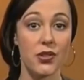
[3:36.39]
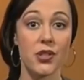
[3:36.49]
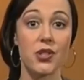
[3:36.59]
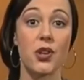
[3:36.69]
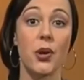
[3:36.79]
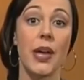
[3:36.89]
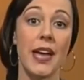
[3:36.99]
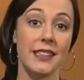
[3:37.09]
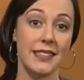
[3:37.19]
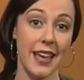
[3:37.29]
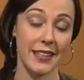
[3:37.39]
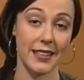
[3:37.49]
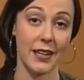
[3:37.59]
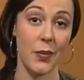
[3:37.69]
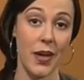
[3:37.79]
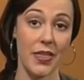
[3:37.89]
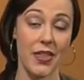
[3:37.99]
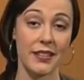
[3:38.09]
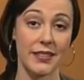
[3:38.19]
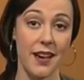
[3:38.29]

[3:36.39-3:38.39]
to show exactly where things